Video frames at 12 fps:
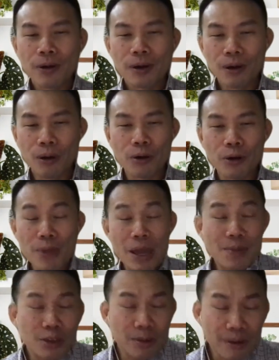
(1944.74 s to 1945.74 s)
or
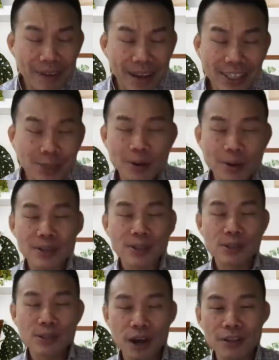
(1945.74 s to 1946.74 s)
maybe you have
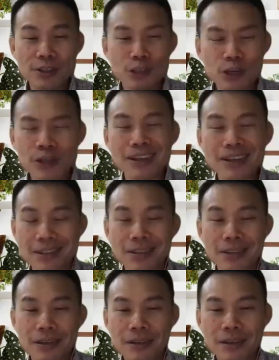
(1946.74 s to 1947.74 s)
experienced God's goodness,
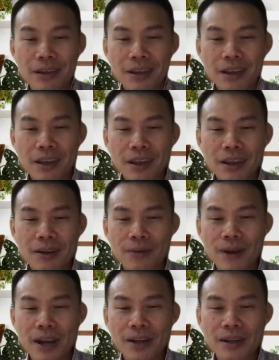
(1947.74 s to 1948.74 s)

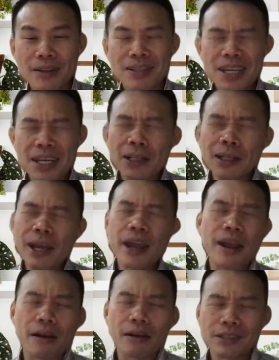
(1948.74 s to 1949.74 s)
right?
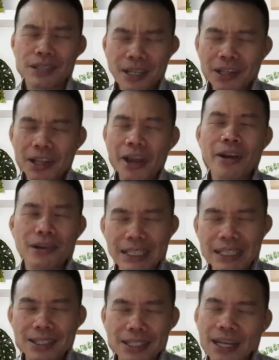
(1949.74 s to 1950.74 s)
Declare
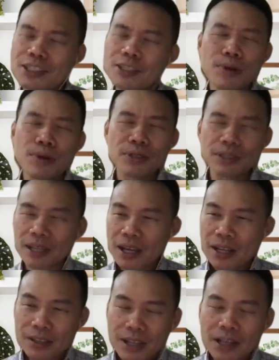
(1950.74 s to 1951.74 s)
these testimonies.
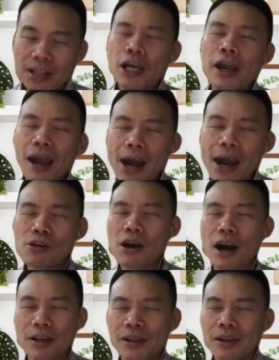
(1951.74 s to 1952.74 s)
Declare
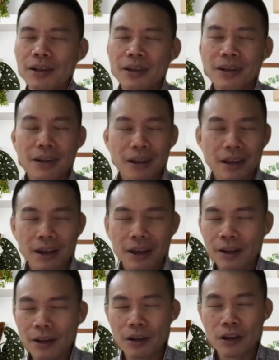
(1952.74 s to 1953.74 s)
how
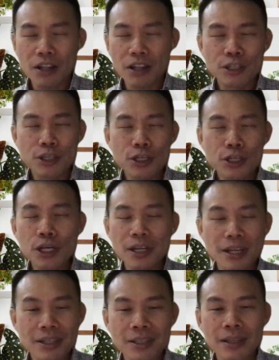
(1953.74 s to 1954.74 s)
God's
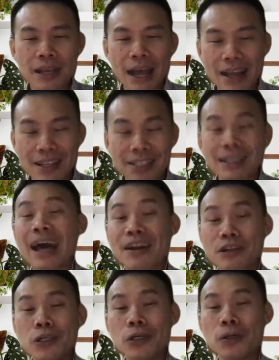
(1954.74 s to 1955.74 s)
goodness has led
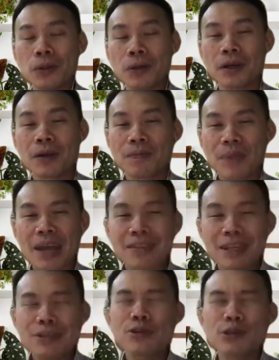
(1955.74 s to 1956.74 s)
you. And
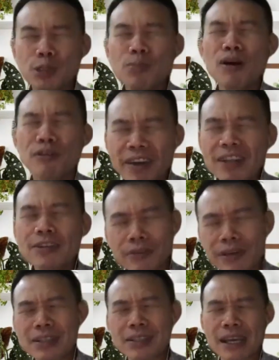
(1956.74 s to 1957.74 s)
these are small
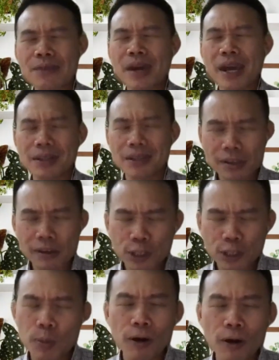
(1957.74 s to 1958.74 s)
victories, amen? These are
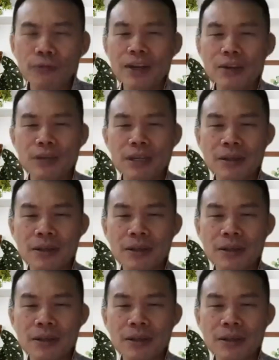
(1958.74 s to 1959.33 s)
small victories.